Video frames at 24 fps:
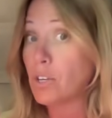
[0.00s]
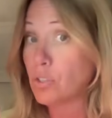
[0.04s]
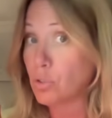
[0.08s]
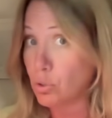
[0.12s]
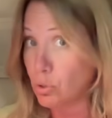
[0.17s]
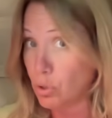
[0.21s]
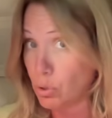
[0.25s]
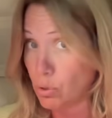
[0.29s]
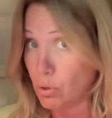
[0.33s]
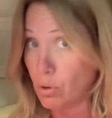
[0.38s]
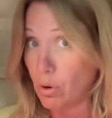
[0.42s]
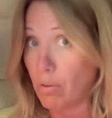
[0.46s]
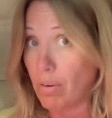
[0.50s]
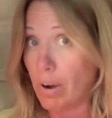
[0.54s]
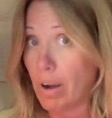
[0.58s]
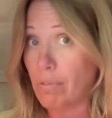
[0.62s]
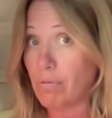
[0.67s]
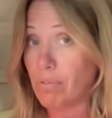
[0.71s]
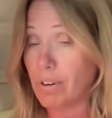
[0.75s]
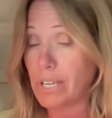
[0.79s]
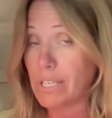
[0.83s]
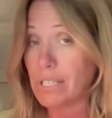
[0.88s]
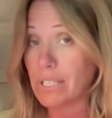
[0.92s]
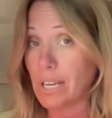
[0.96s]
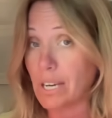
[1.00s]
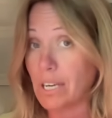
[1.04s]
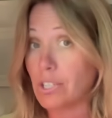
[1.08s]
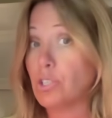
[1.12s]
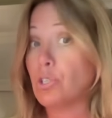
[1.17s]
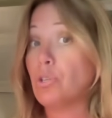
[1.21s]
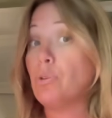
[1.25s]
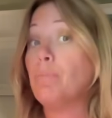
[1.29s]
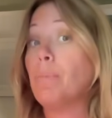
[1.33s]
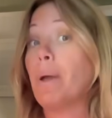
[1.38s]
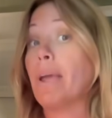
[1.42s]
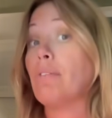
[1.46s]
Do your own research.
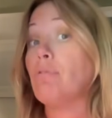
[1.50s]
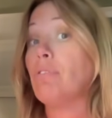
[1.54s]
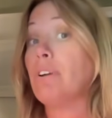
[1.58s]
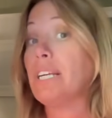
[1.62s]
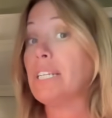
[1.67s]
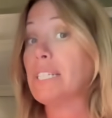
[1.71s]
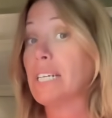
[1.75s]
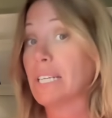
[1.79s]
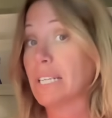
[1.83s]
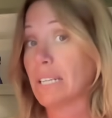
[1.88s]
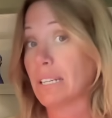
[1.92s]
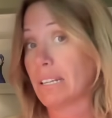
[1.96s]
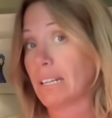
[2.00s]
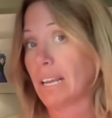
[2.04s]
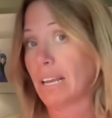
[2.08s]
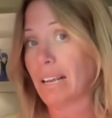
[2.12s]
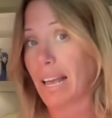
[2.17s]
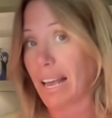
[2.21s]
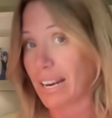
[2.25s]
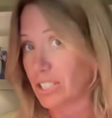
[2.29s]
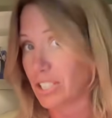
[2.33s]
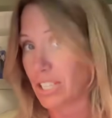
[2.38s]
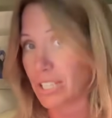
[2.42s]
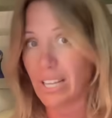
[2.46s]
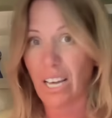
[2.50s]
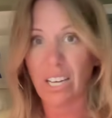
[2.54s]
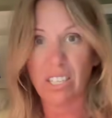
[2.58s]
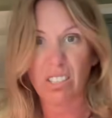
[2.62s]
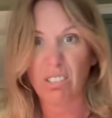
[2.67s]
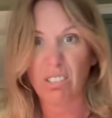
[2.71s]
You may read it and think, actually,